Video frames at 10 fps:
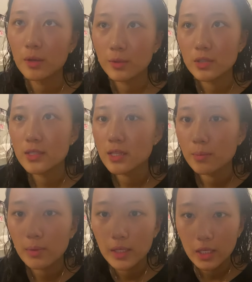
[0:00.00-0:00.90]
went to
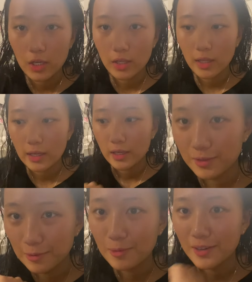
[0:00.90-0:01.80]
sleep near like
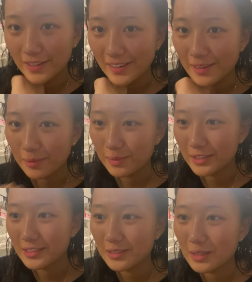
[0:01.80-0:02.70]
1 a.m.
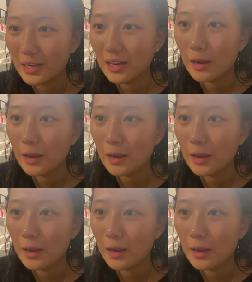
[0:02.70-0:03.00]
yesterday.